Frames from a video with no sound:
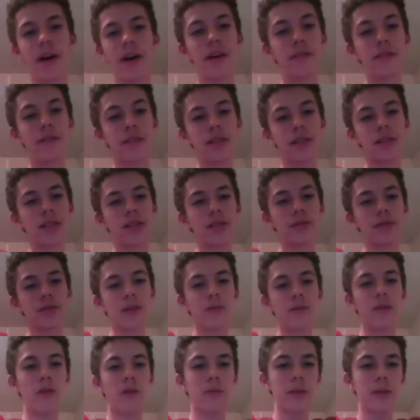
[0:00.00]
Eventually, what
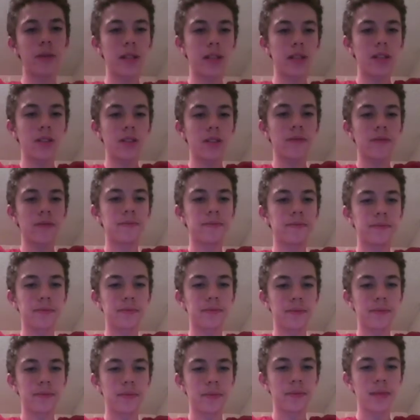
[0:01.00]
I'm hoping to do
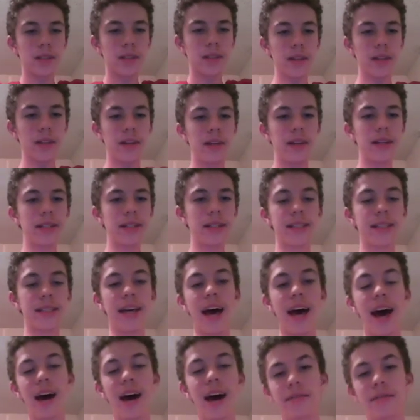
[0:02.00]
is to
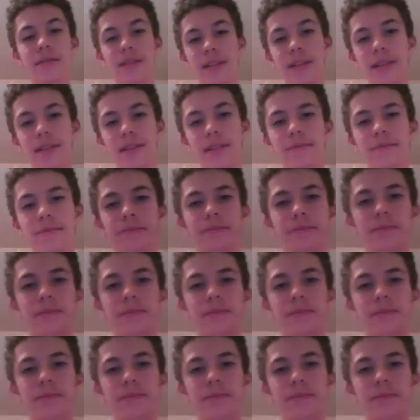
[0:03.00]
have it